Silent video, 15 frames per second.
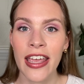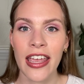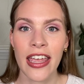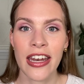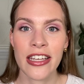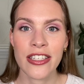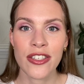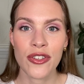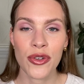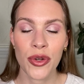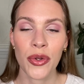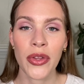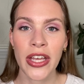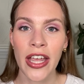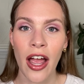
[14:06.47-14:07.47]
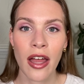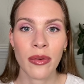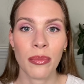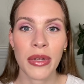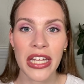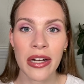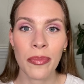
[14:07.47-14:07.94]
It is truly
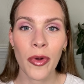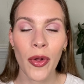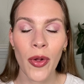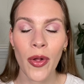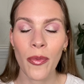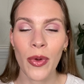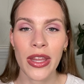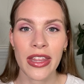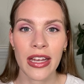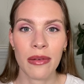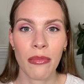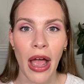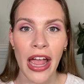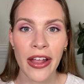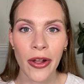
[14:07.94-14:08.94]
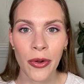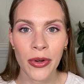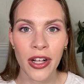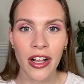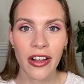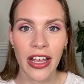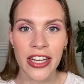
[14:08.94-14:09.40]
unbeatable within my own
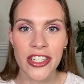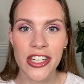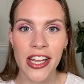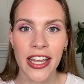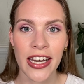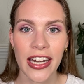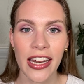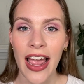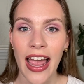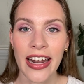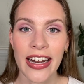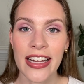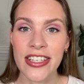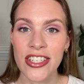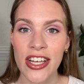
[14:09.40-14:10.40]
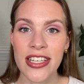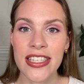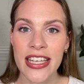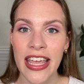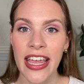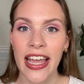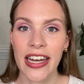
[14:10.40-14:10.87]
collection, and I just
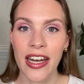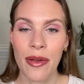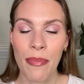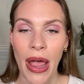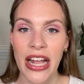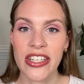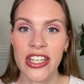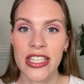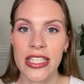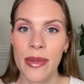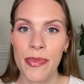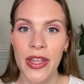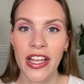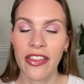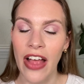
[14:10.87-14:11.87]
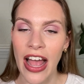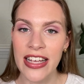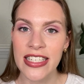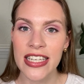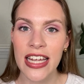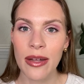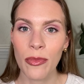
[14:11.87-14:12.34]
can't imagine something
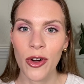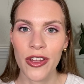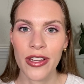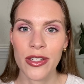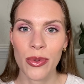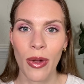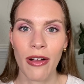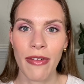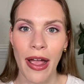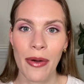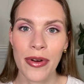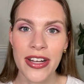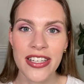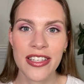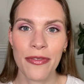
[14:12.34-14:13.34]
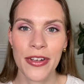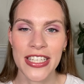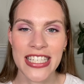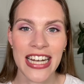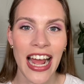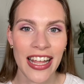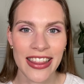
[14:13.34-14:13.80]
lasting more than 12 hours if it's
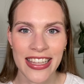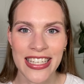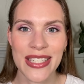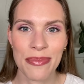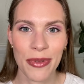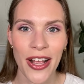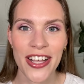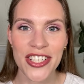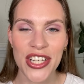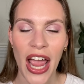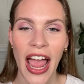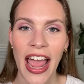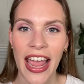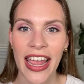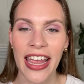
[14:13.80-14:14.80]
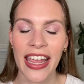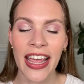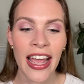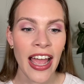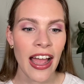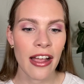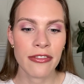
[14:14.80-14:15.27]
not this blush. I
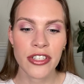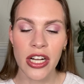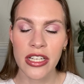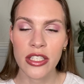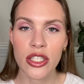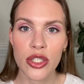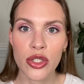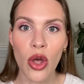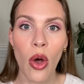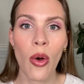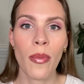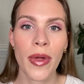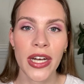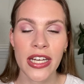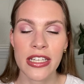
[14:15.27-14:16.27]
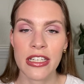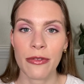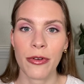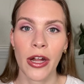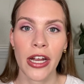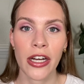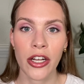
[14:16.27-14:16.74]
have tried so many
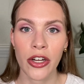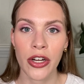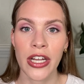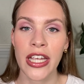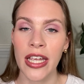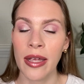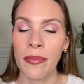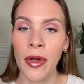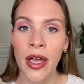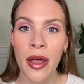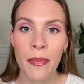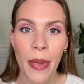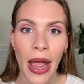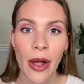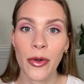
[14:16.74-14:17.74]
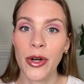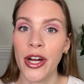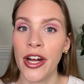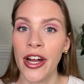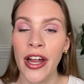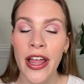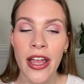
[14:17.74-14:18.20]
different cream,
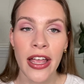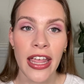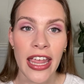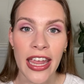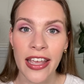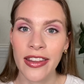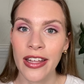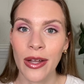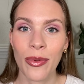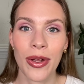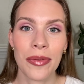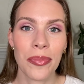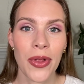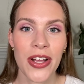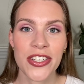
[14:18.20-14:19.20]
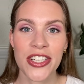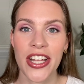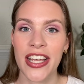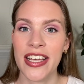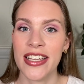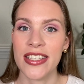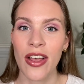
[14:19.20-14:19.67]
powder, and liquid
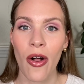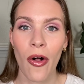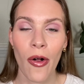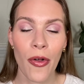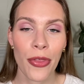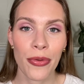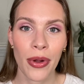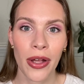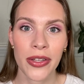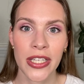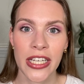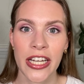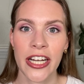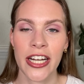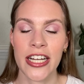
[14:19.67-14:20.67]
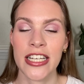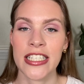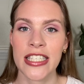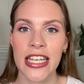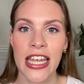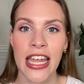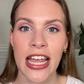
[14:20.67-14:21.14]
blushes all throughout the
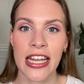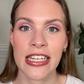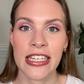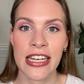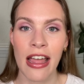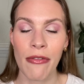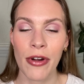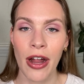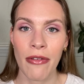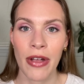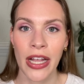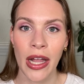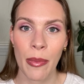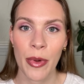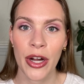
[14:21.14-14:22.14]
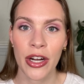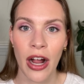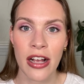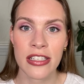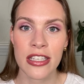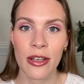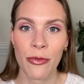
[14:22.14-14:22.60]
years, and never have I come
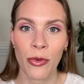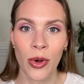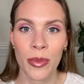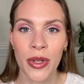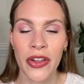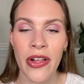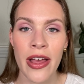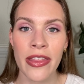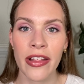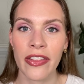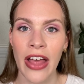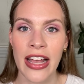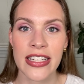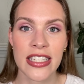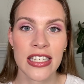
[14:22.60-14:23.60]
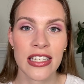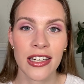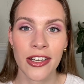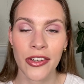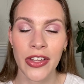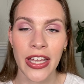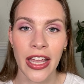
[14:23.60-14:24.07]
across a formula that lasts
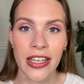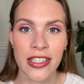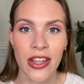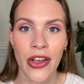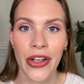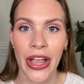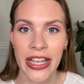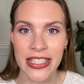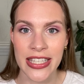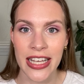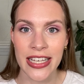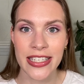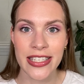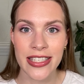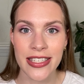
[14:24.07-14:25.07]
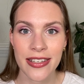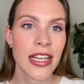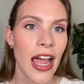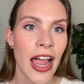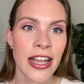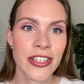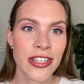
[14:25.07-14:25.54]
nearly as long as this.
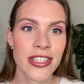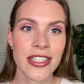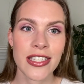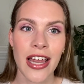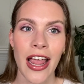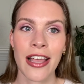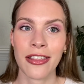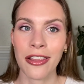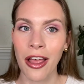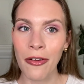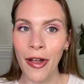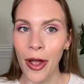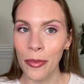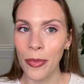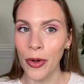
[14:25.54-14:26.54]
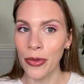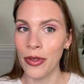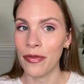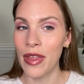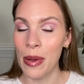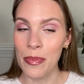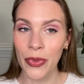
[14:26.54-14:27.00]
I love how both
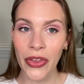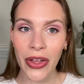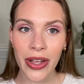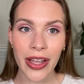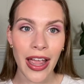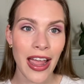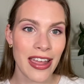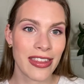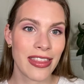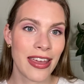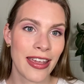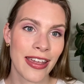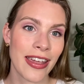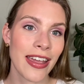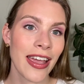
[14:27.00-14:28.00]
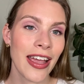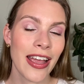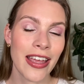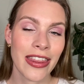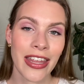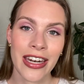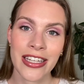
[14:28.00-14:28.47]
of them look. I think
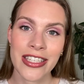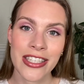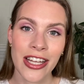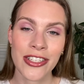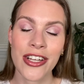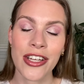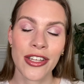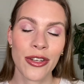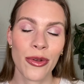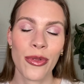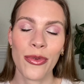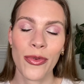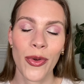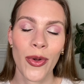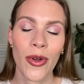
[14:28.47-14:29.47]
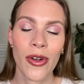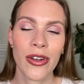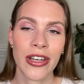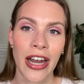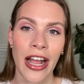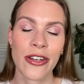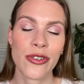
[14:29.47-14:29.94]
that it's such a youthful,
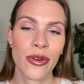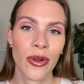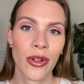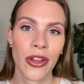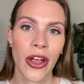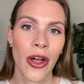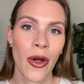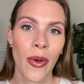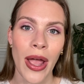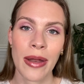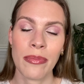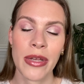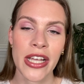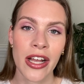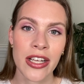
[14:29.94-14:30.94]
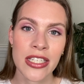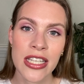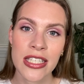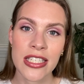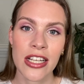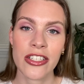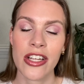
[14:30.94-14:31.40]
natural glow, and because
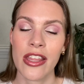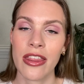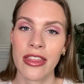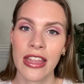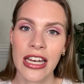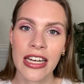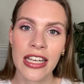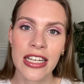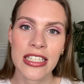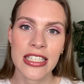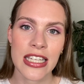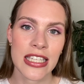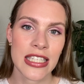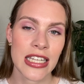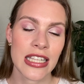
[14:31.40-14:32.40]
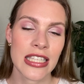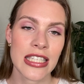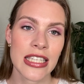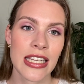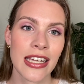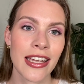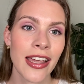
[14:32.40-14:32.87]
it's such a thin
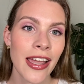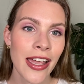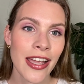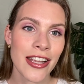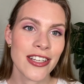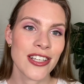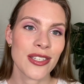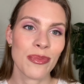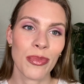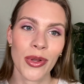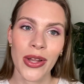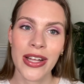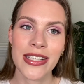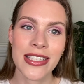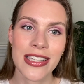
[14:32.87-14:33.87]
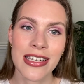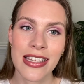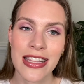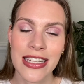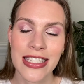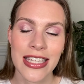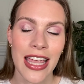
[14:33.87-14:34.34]
consistency, it just blends into
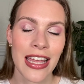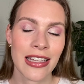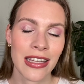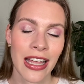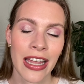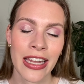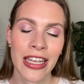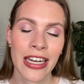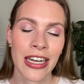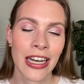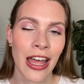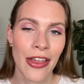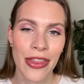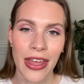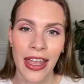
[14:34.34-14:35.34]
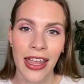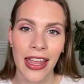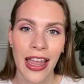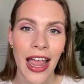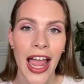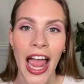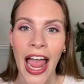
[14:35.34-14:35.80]
the skin like
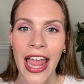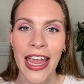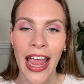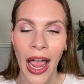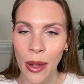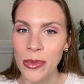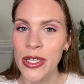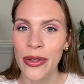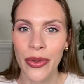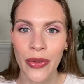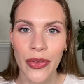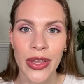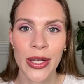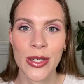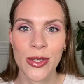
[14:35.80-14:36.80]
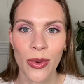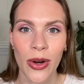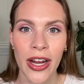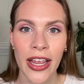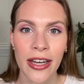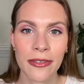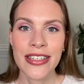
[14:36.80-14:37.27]
nothing. I absolutely adore
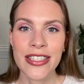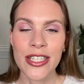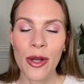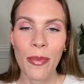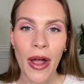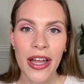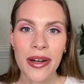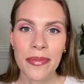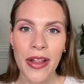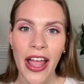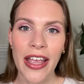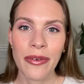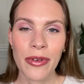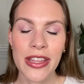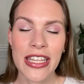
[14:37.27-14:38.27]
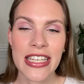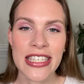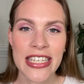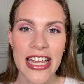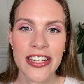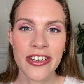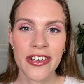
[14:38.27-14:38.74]
it. So bottom line with these
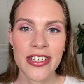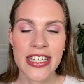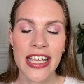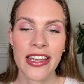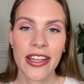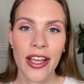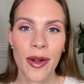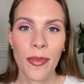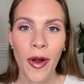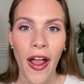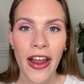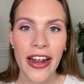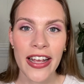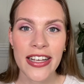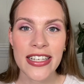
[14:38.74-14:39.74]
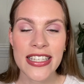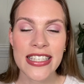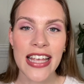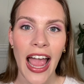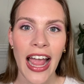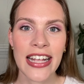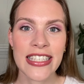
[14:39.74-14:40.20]
Daniel Sandler products,
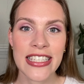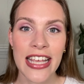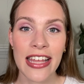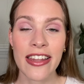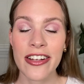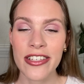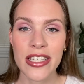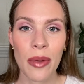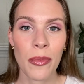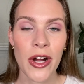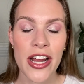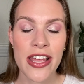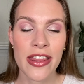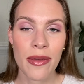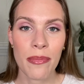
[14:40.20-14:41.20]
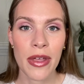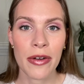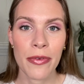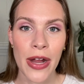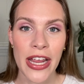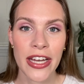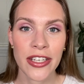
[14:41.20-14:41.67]
I'd say they're somewhere in the
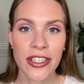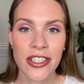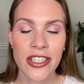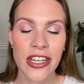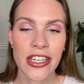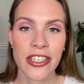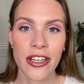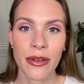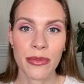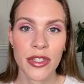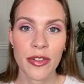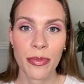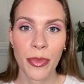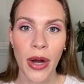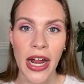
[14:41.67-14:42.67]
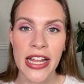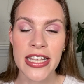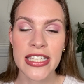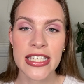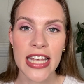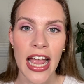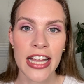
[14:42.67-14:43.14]
mid-range in terms of
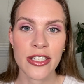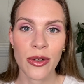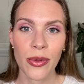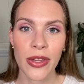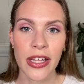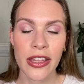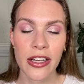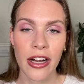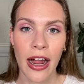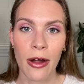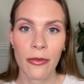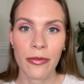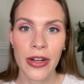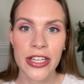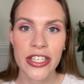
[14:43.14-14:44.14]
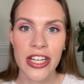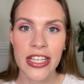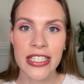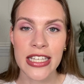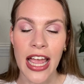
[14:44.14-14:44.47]
price. I don't think they're outrageous.